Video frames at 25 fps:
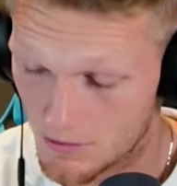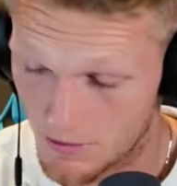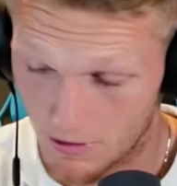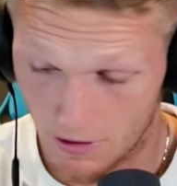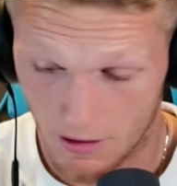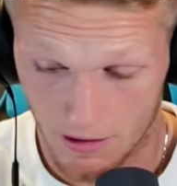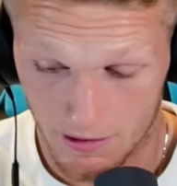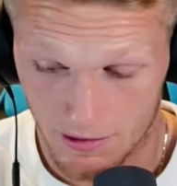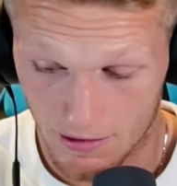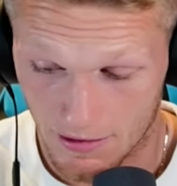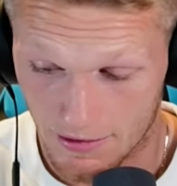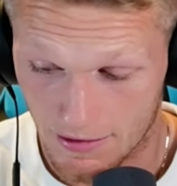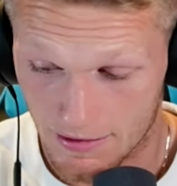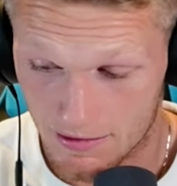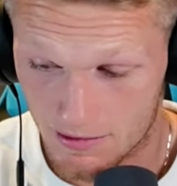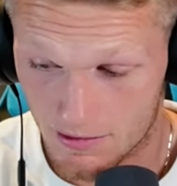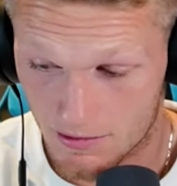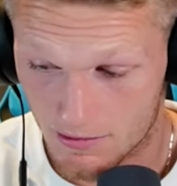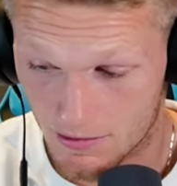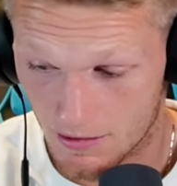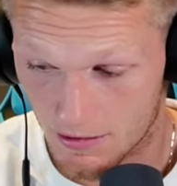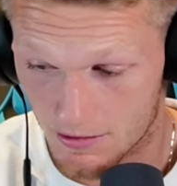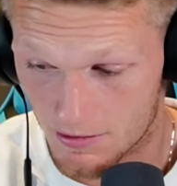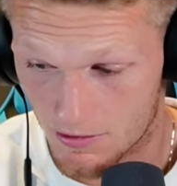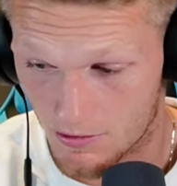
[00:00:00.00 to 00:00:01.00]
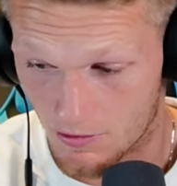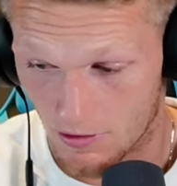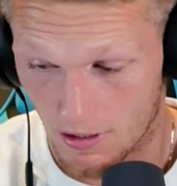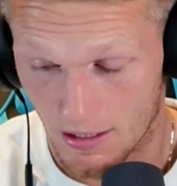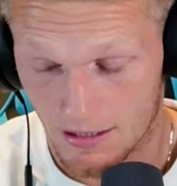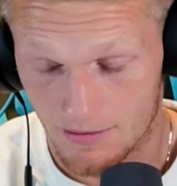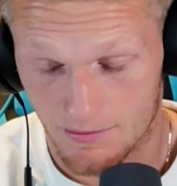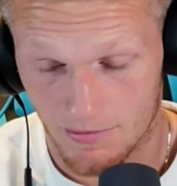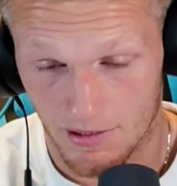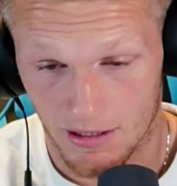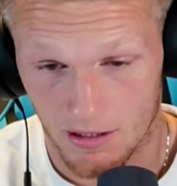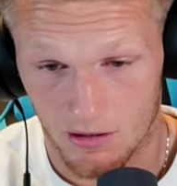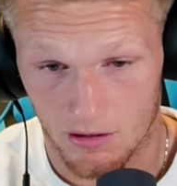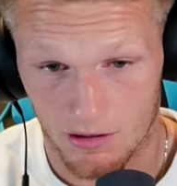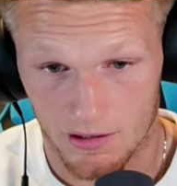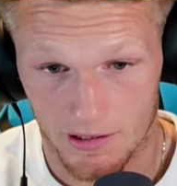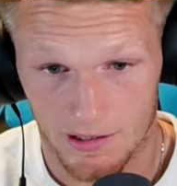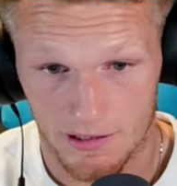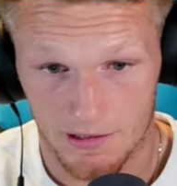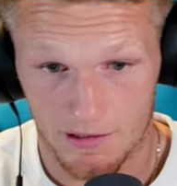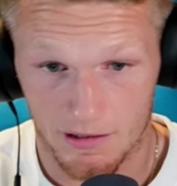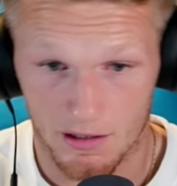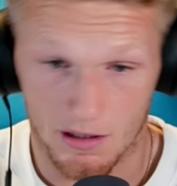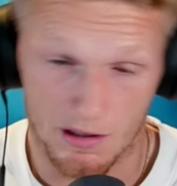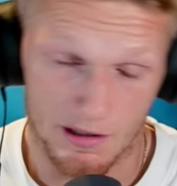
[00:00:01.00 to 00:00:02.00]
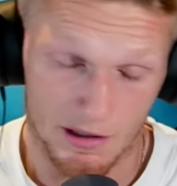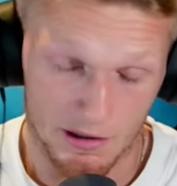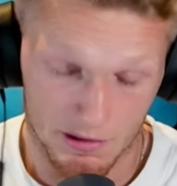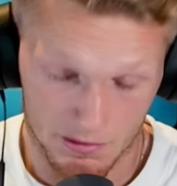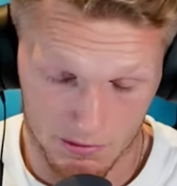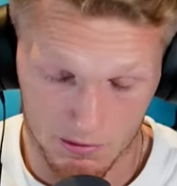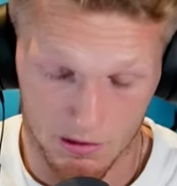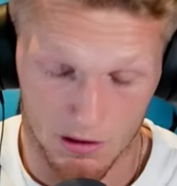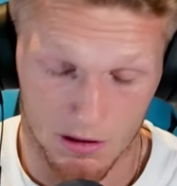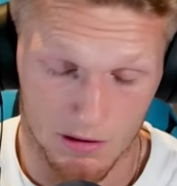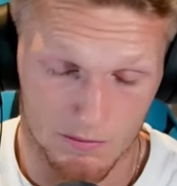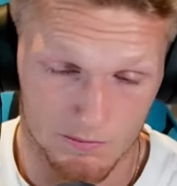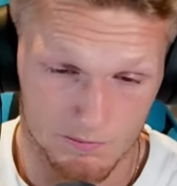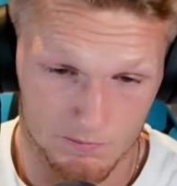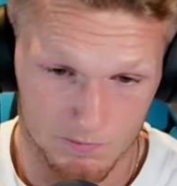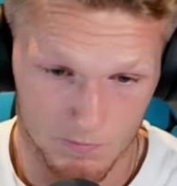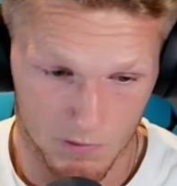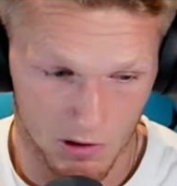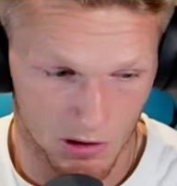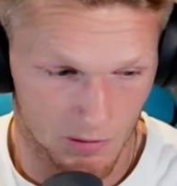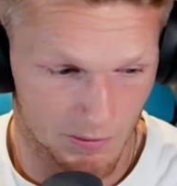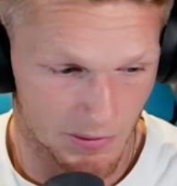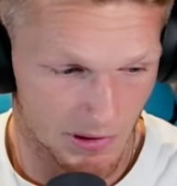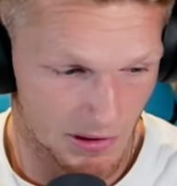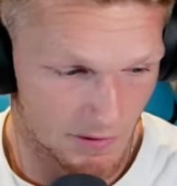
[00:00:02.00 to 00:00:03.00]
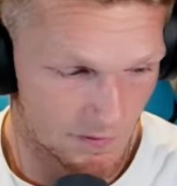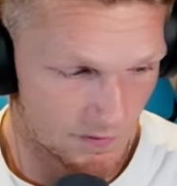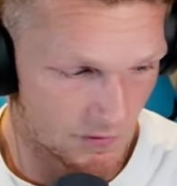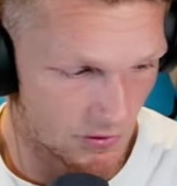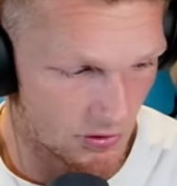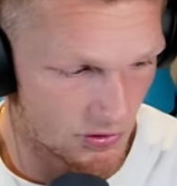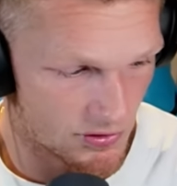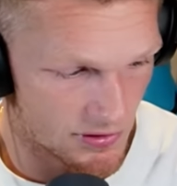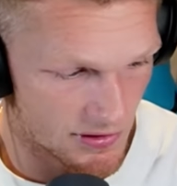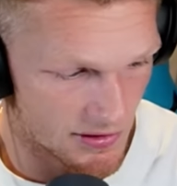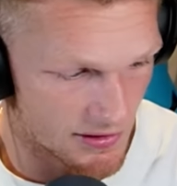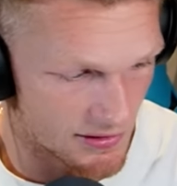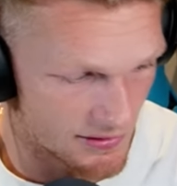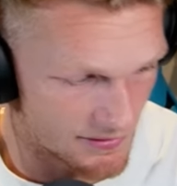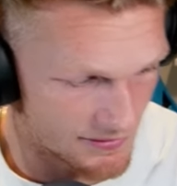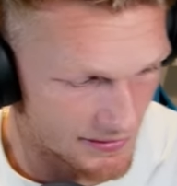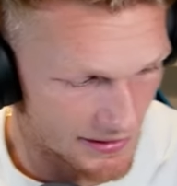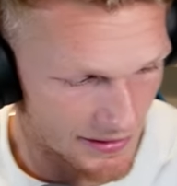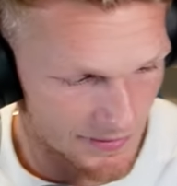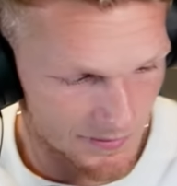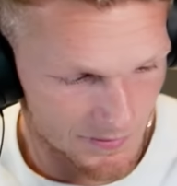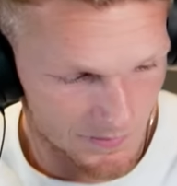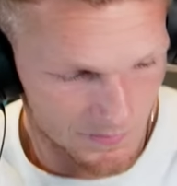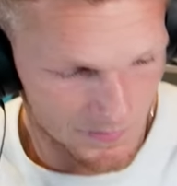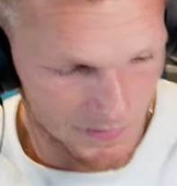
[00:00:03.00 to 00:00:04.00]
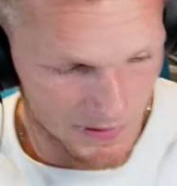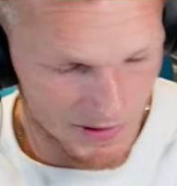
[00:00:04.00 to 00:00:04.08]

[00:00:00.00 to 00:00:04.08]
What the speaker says: Yeah, no, that's great, man. I'll be the first to